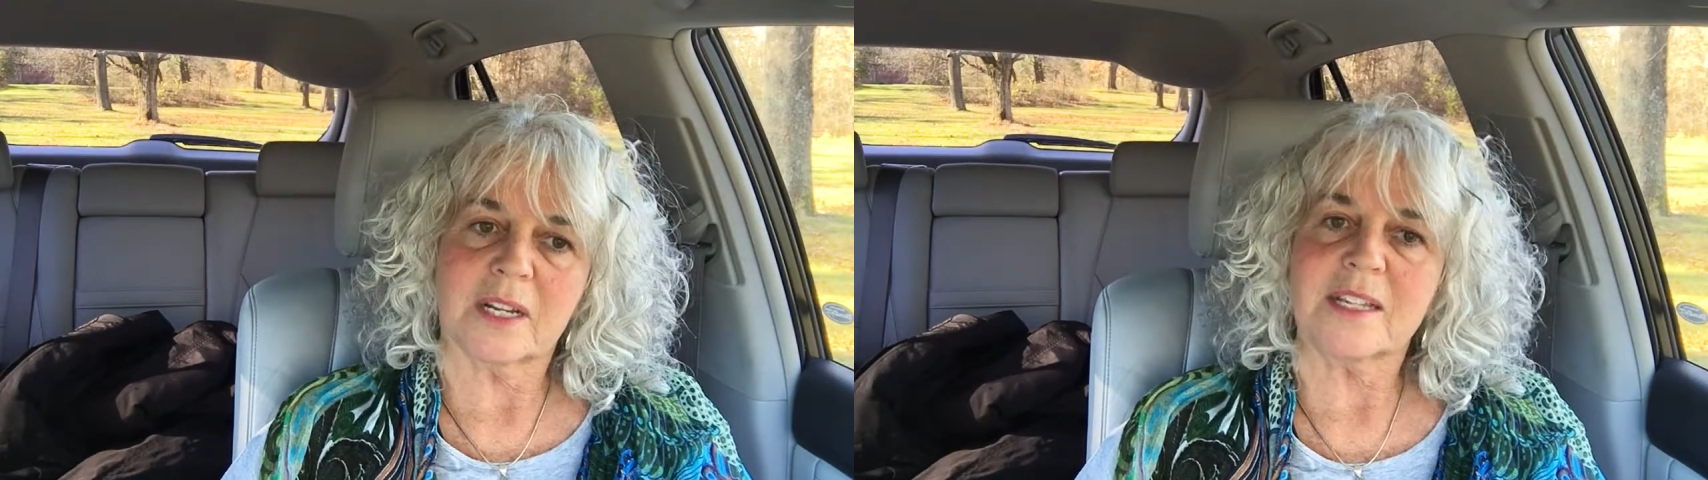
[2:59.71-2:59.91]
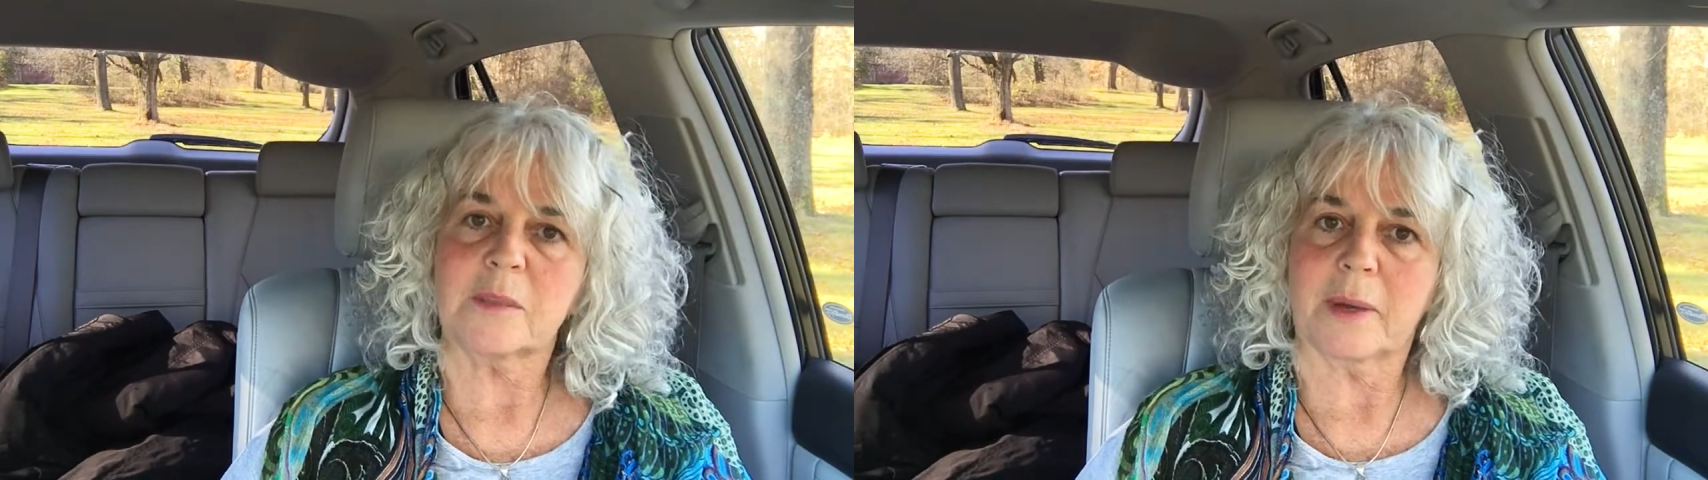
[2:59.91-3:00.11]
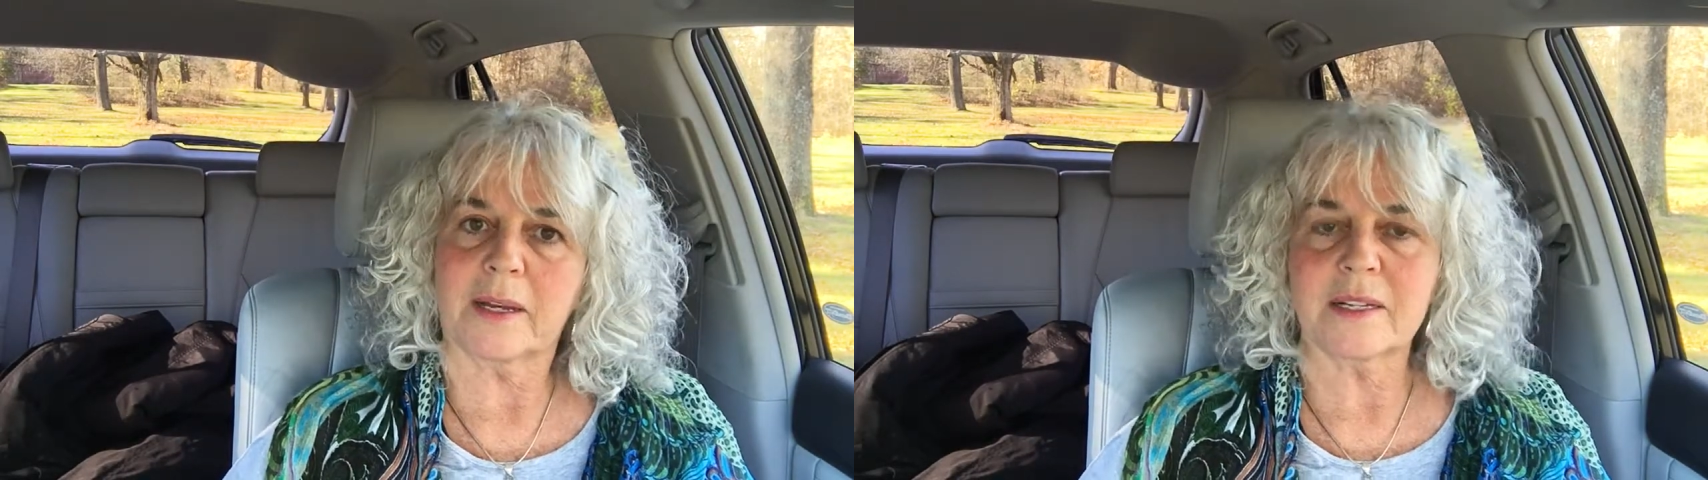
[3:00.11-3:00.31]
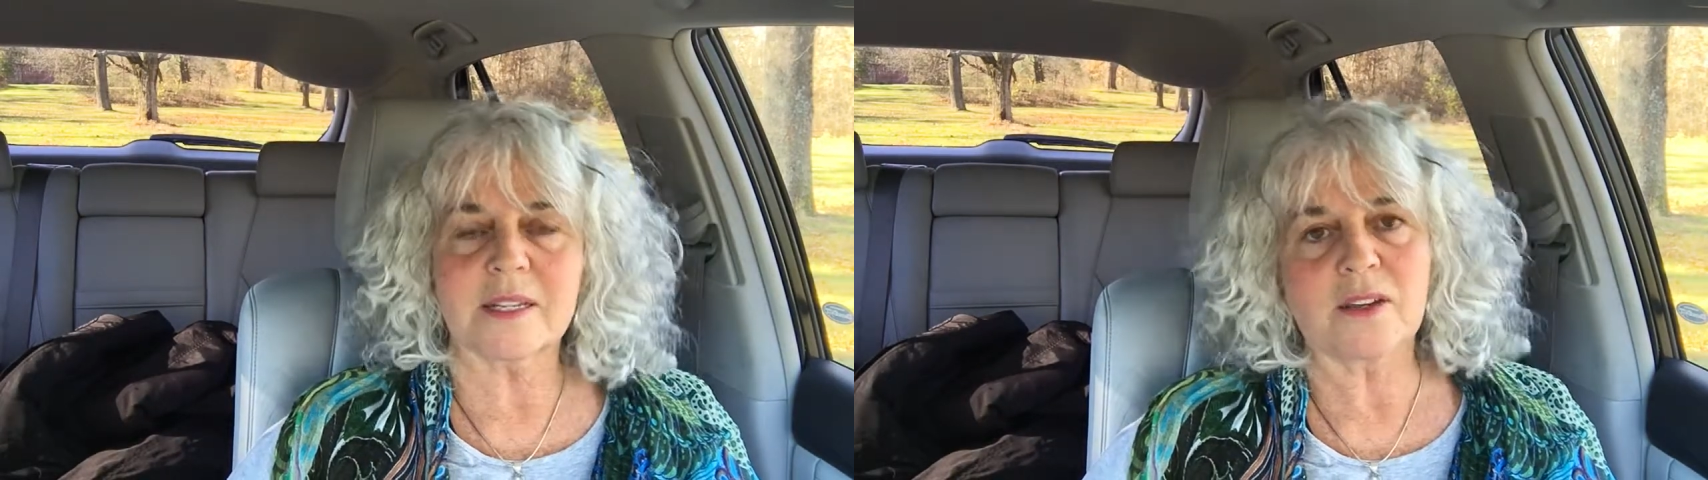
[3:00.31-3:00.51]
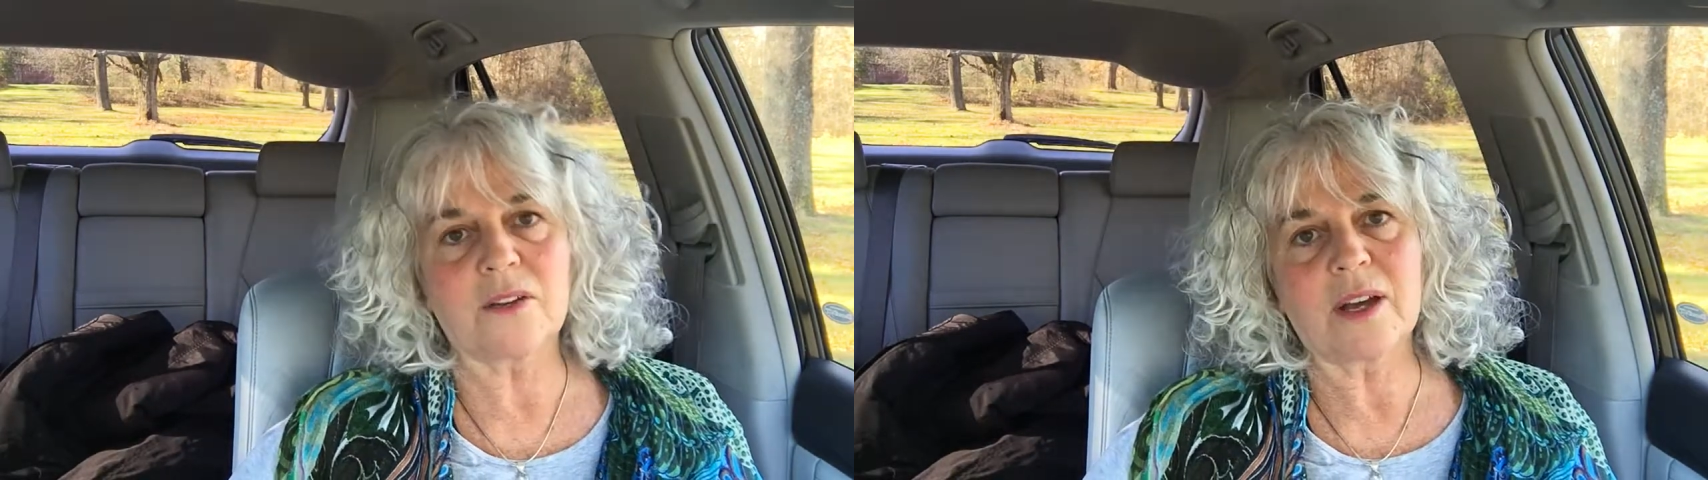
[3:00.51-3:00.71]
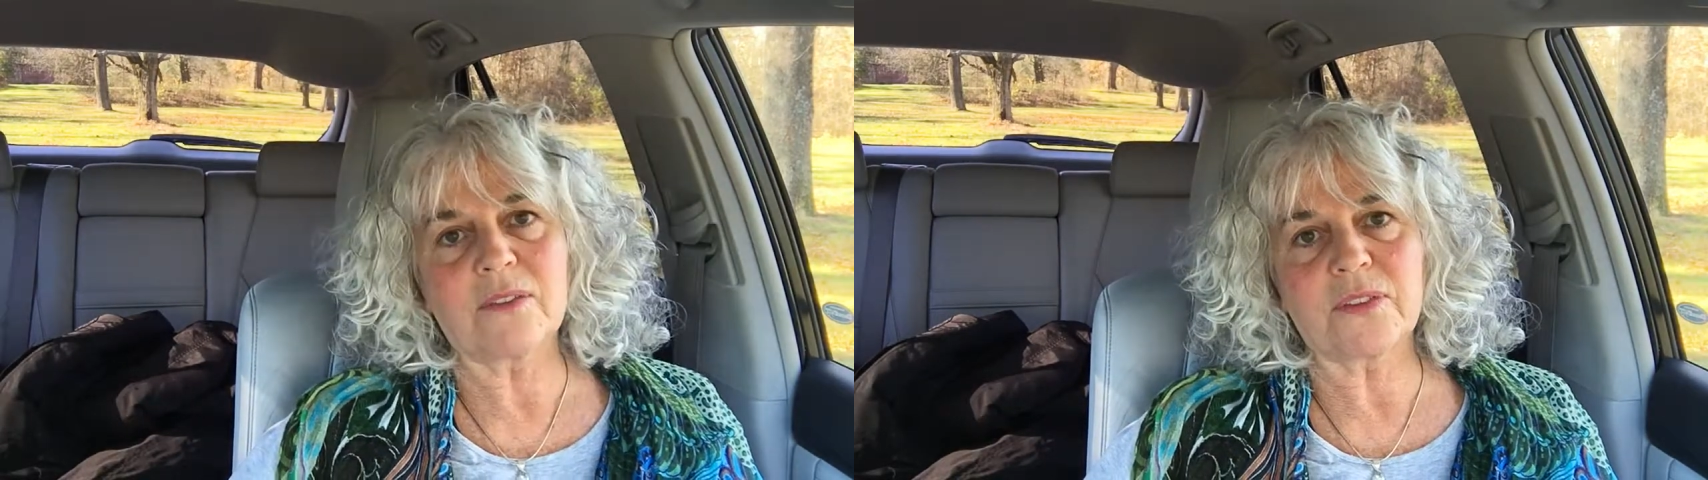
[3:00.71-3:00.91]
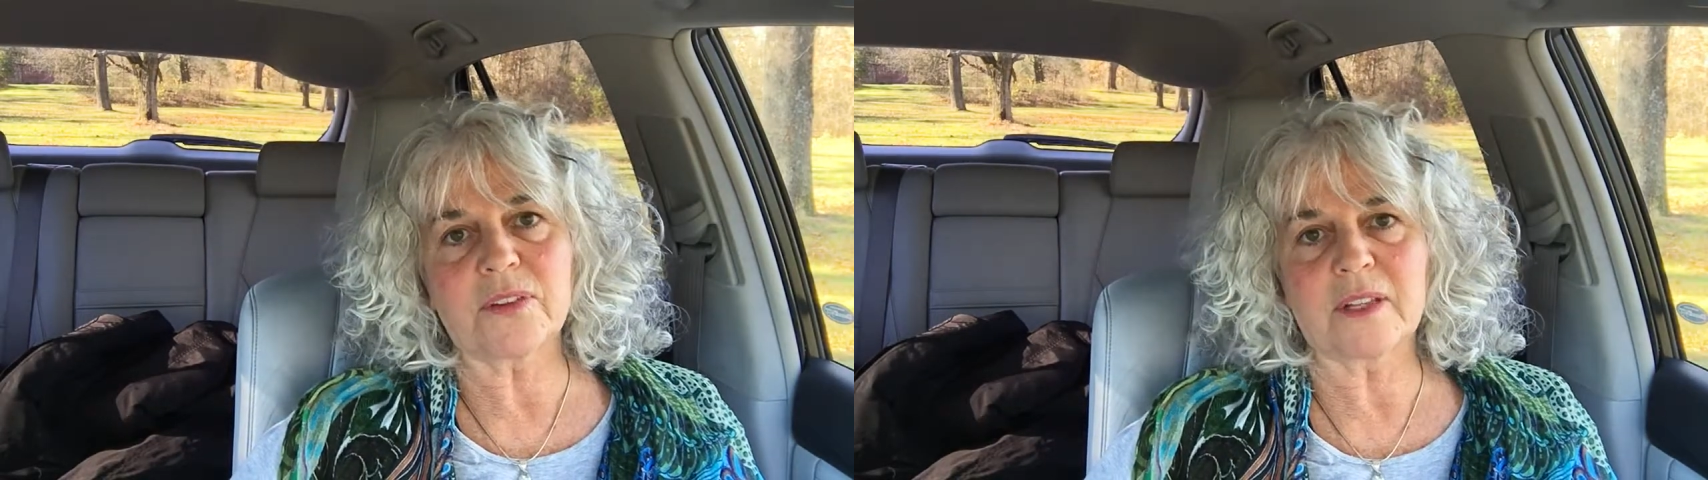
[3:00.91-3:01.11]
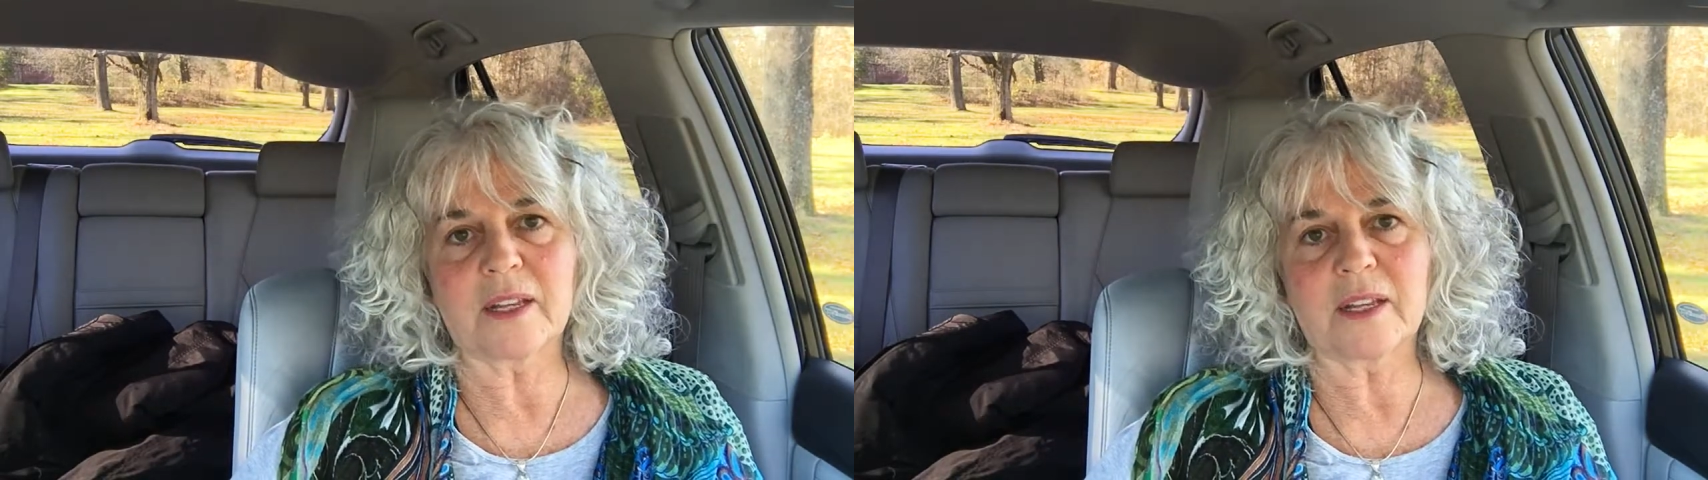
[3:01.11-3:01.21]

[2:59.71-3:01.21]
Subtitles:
nice about it is that you're not feeling